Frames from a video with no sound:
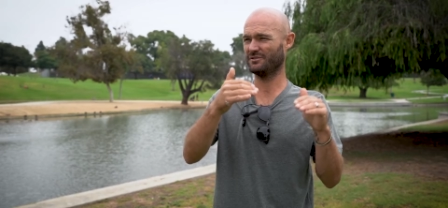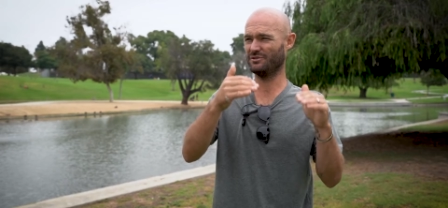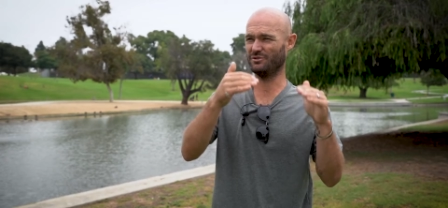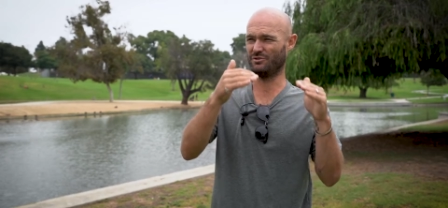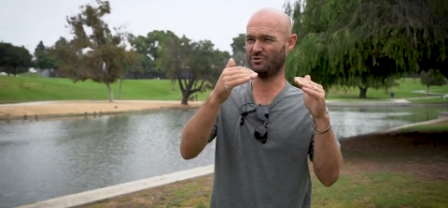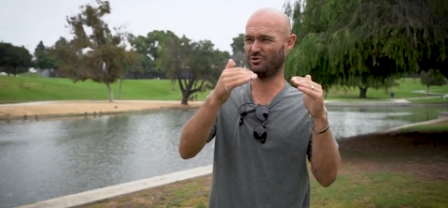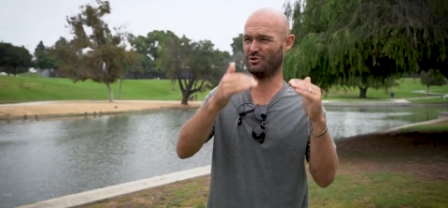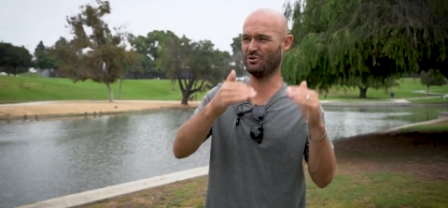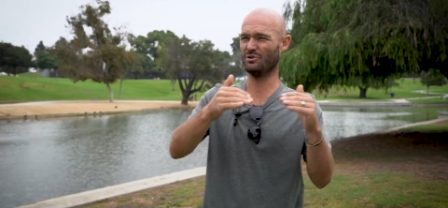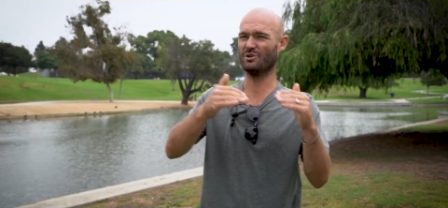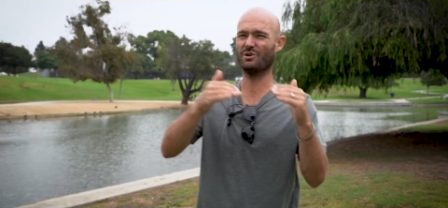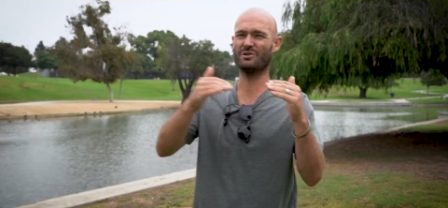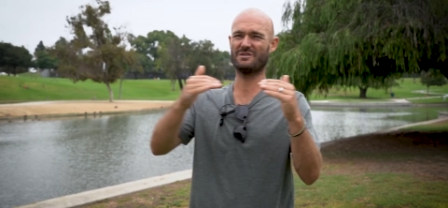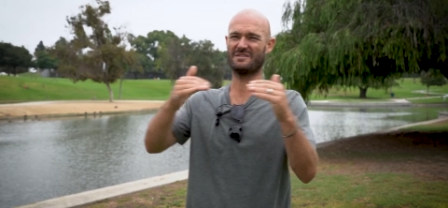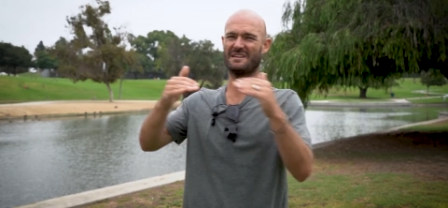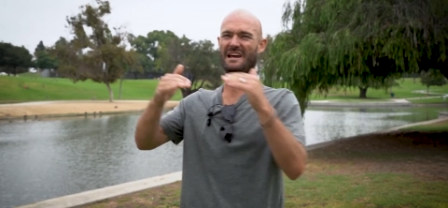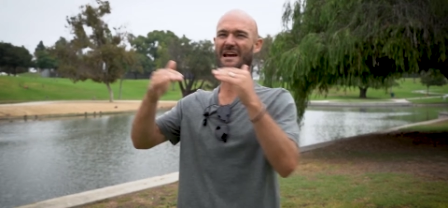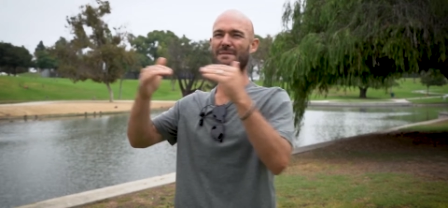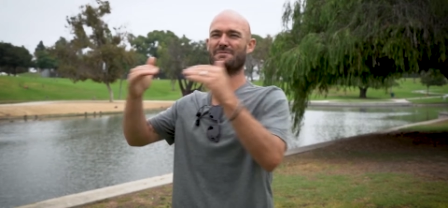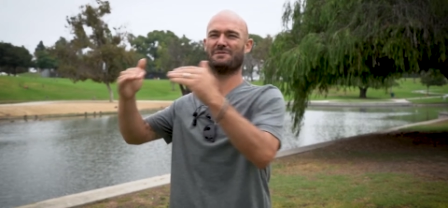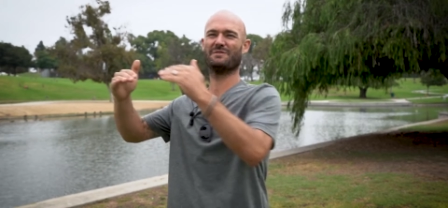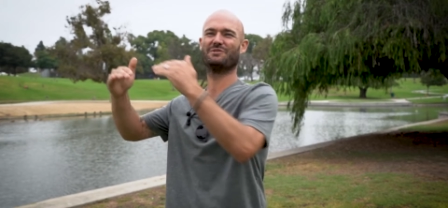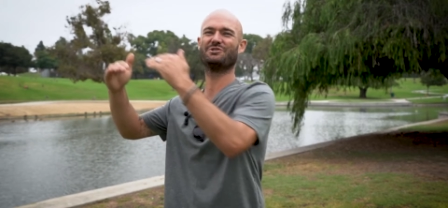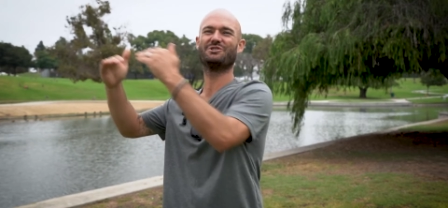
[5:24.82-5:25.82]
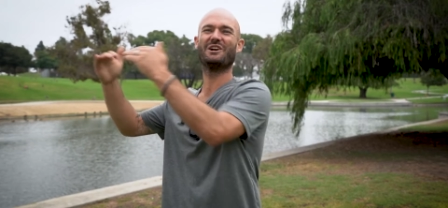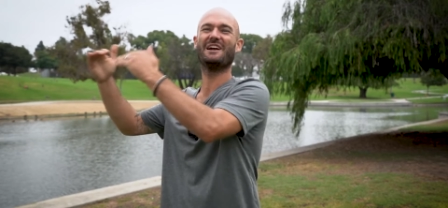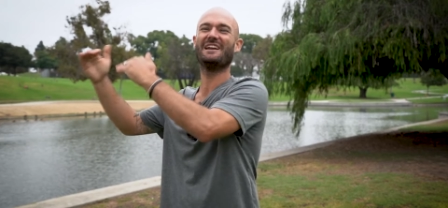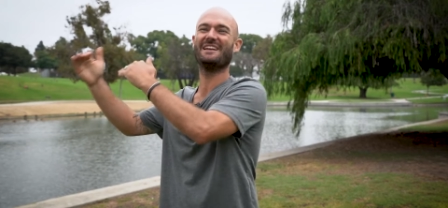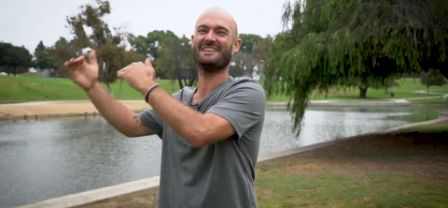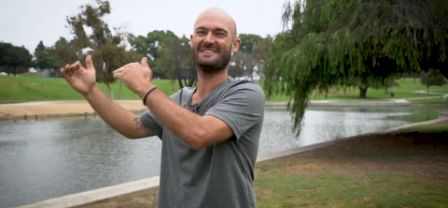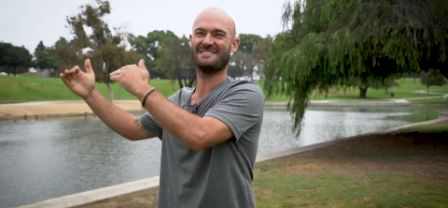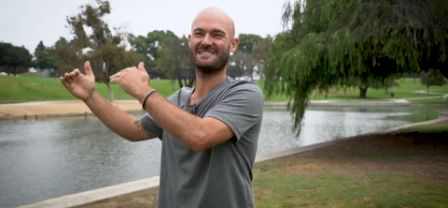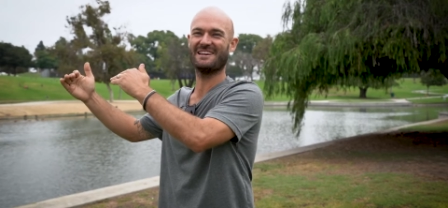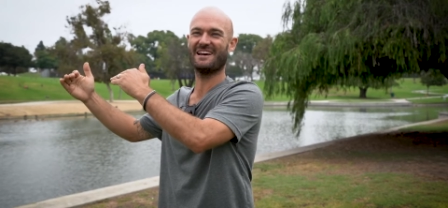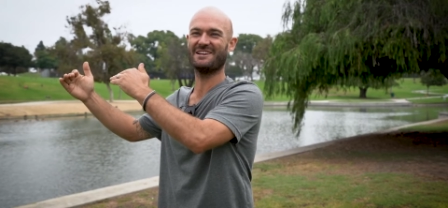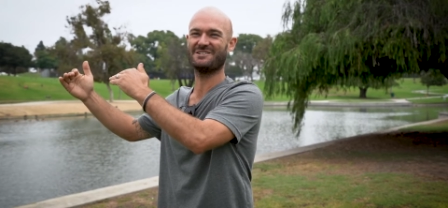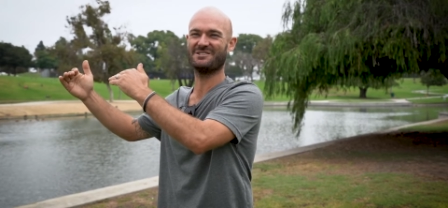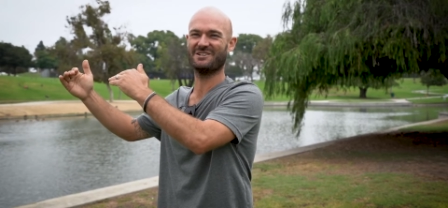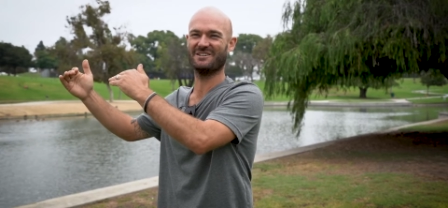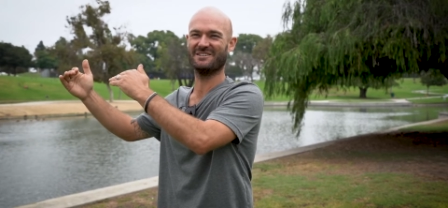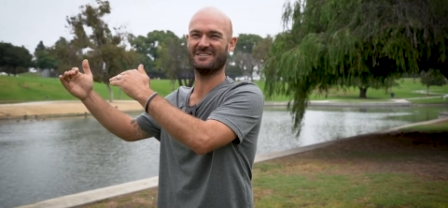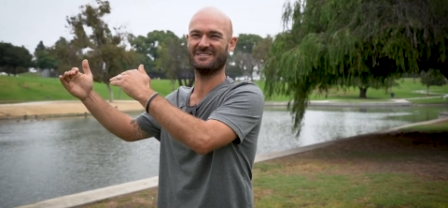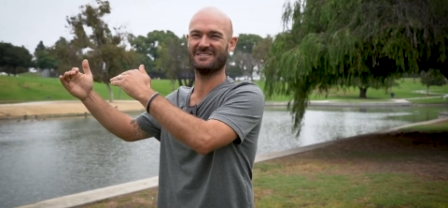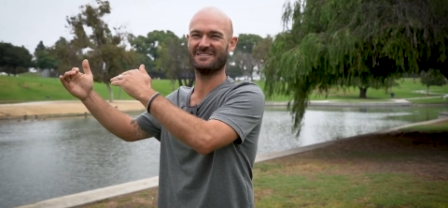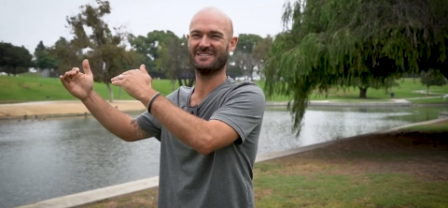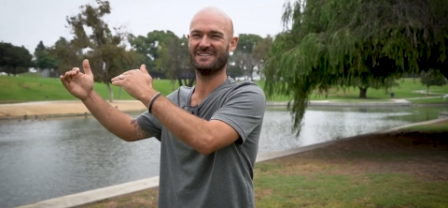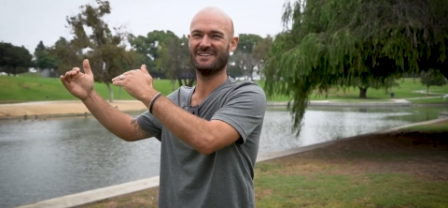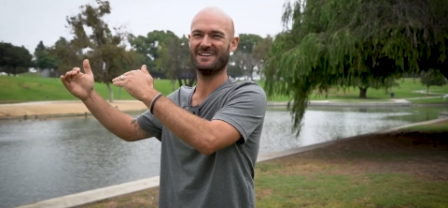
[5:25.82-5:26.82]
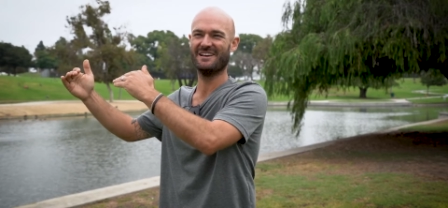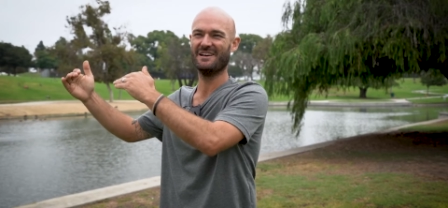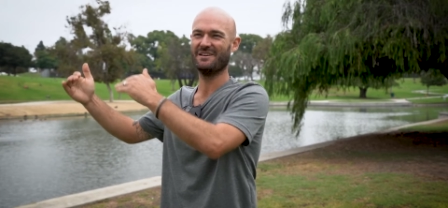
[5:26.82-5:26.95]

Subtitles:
you do those types of training sessions,